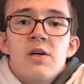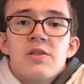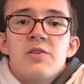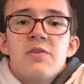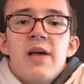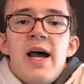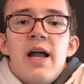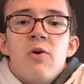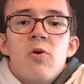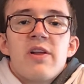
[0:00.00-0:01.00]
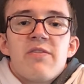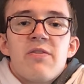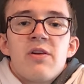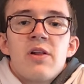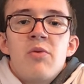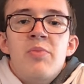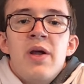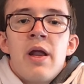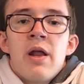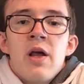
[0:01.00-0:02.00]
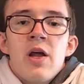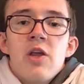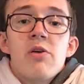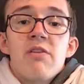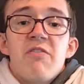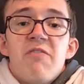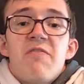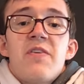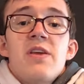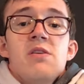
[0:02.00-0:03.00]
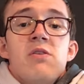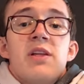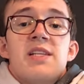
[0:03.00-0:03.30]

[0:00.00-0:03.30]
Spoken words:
So do that and hold it for a little bit. You can feel the